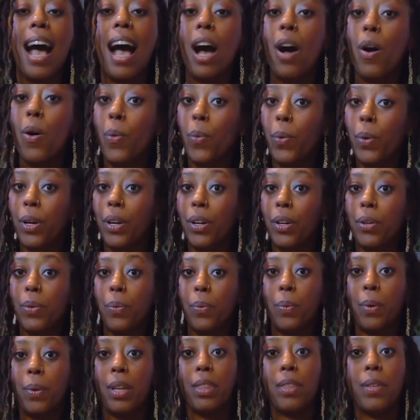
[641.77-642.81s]
outward
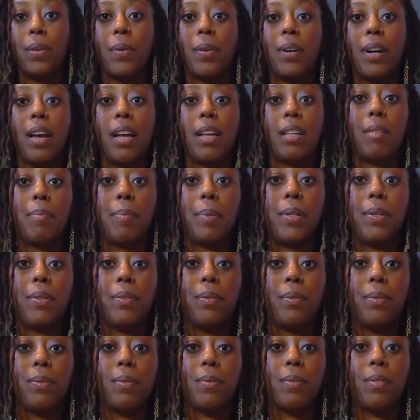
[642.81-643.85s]
with your
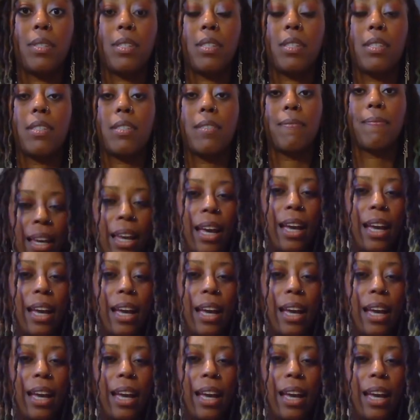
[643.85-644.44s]
elbows.